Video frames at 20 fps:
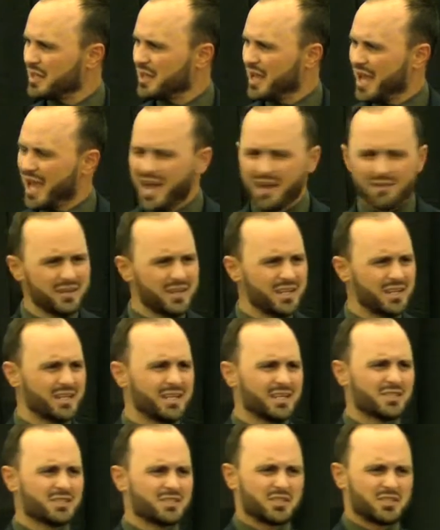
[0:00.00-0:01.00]

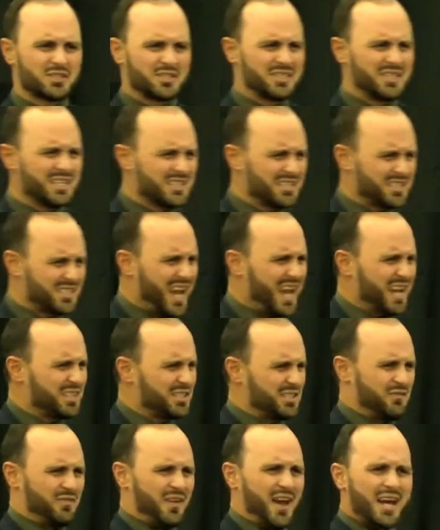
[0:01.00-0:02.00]
heaviness, this
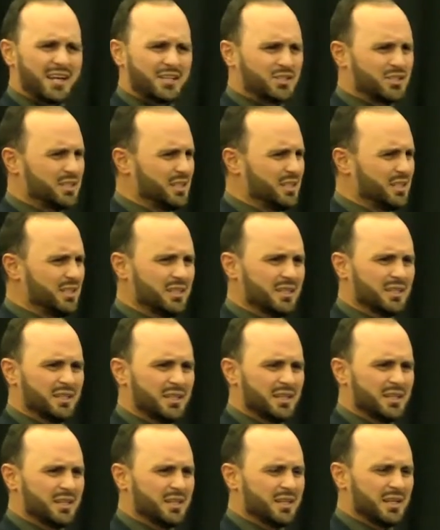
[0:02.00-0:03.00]
dissatisfaction.
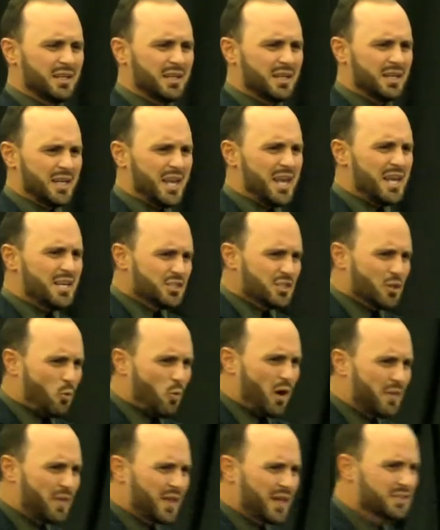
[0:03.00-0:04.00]
He's the
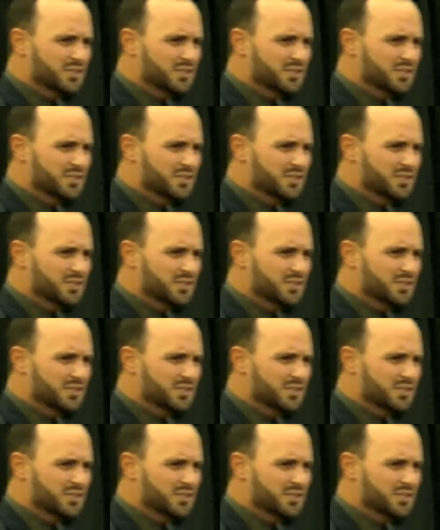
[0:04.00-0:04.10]
one that